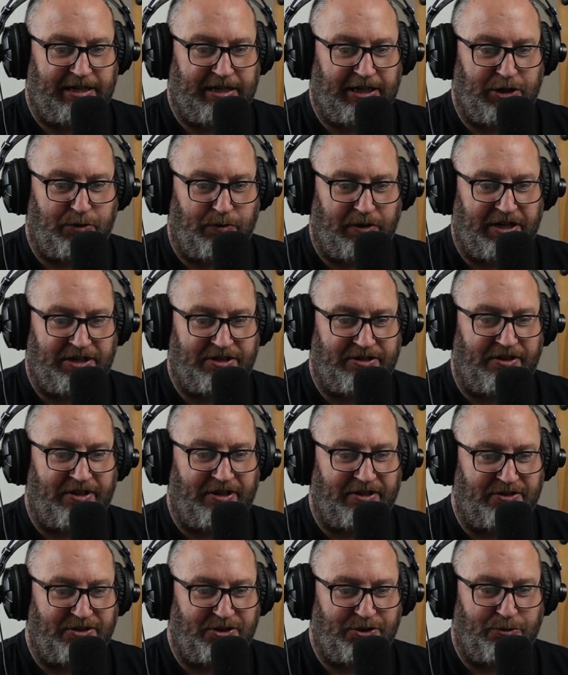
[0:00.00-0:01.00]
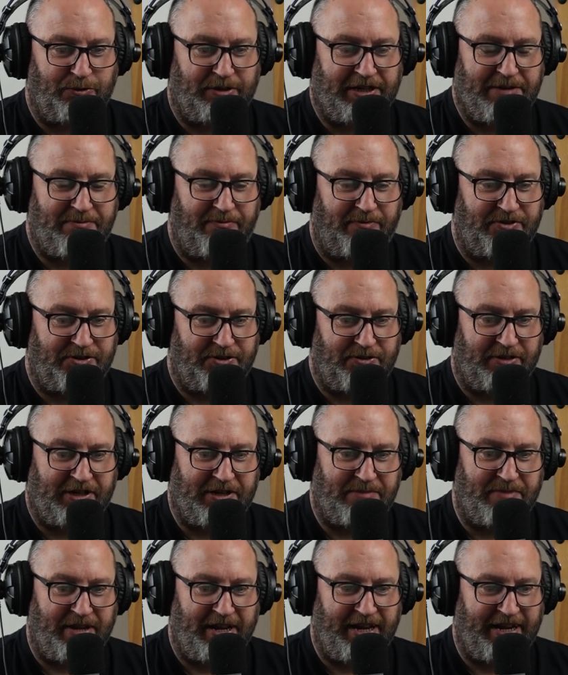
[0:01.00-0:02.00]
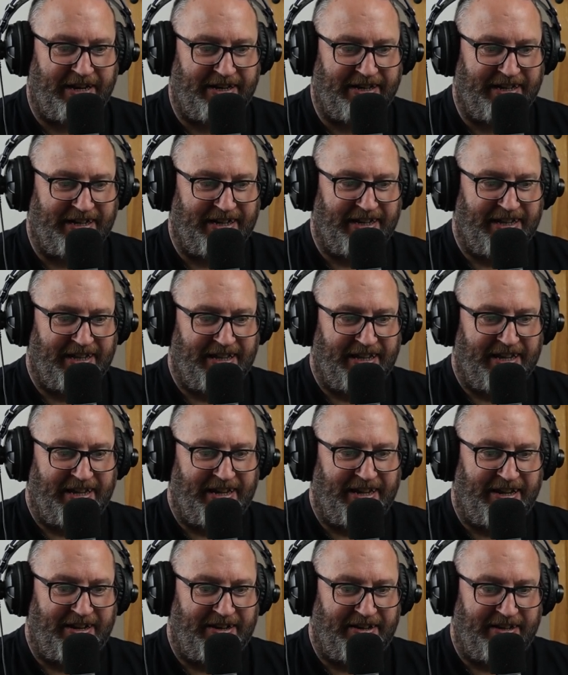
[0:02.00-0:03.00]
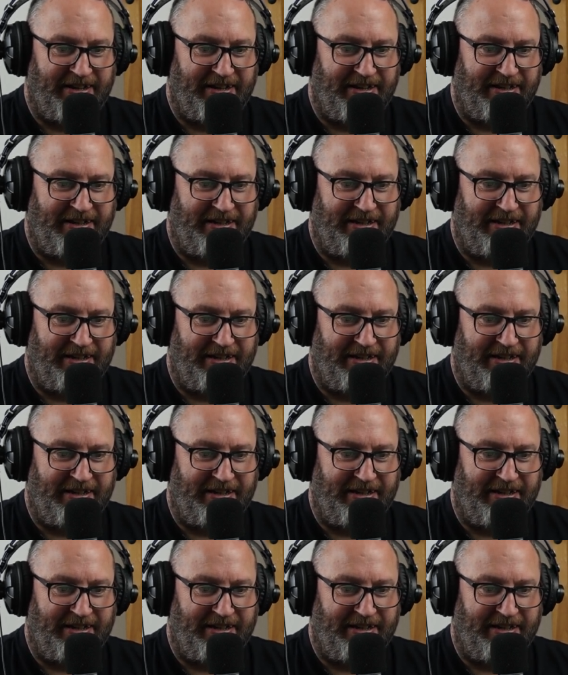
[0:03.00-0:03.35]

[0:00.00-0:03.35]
equation stuck in my head, and